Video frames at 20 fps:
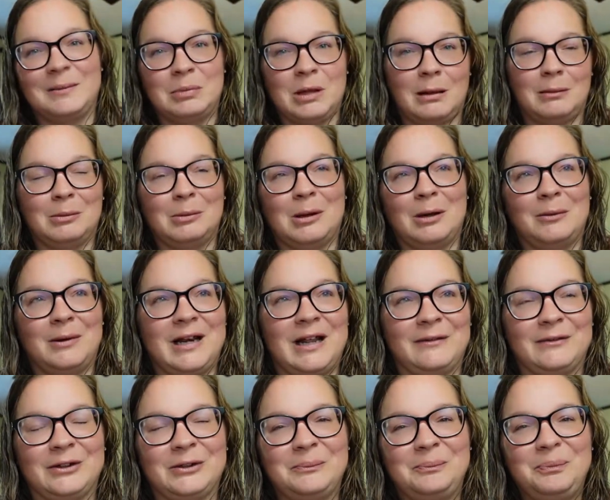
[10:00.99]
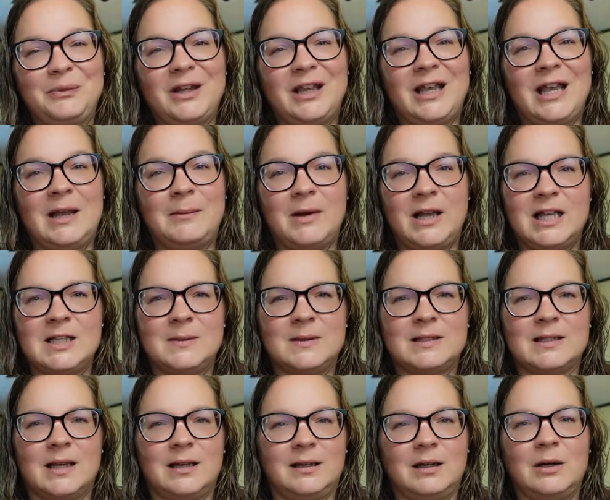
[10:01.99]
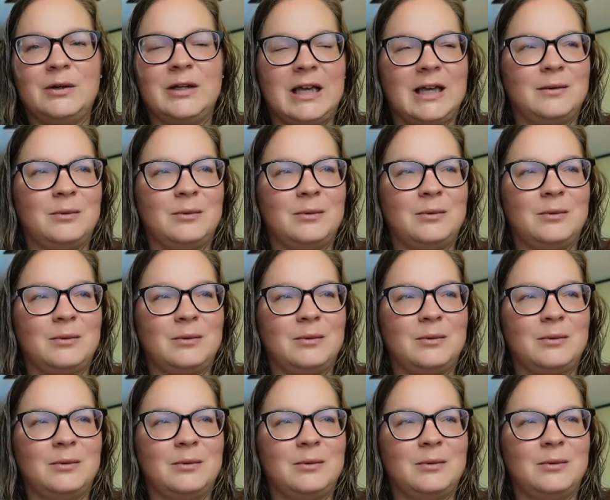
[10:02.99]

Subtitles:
blah, blah, blah, whatever. And my husband's like, okay,